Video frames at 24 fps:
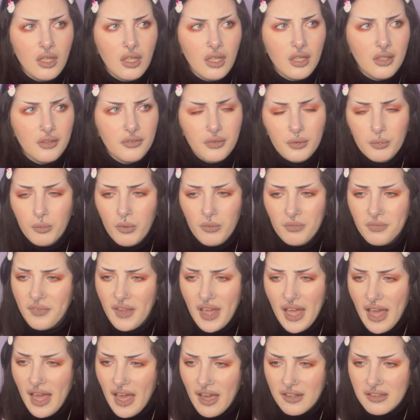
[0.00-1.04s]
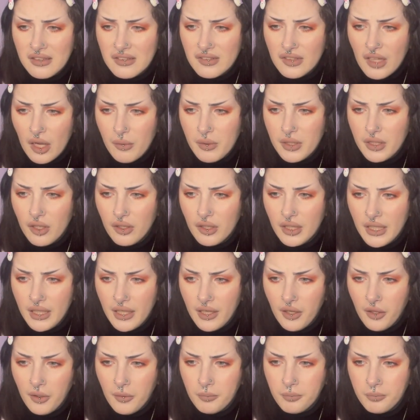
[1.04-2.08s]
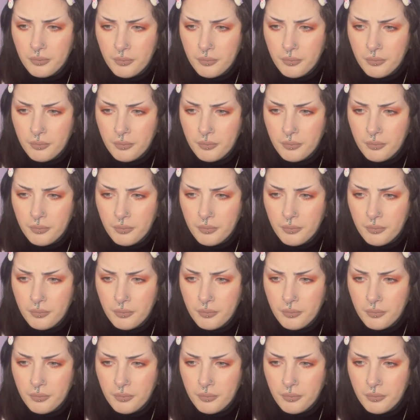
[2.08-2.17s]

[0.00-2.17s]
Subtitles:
I thought, what the hell is going on here?